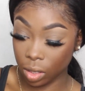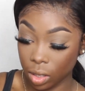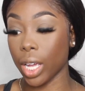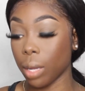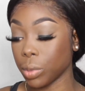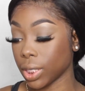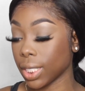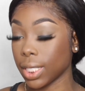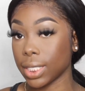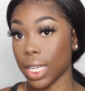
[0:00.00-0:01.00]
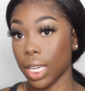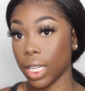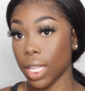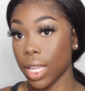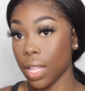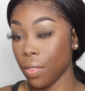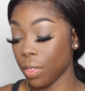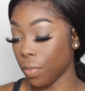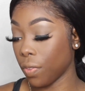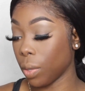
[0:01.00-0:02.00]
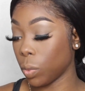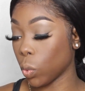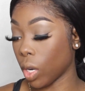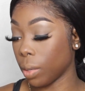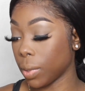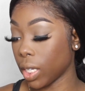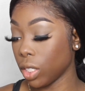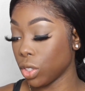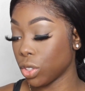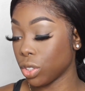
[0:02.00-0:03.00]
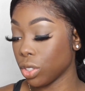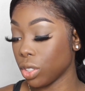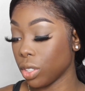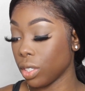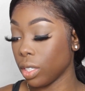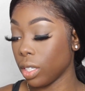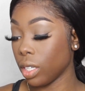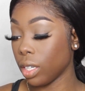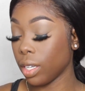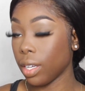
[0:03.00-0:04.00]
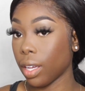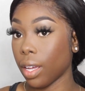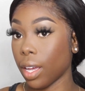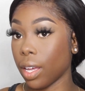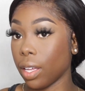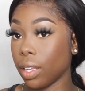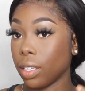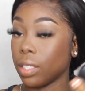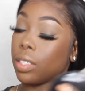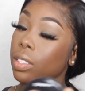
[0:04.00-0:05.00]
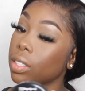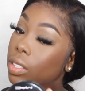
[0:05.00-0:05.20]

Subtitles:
Now I'm just gonna take the Film Noir blush and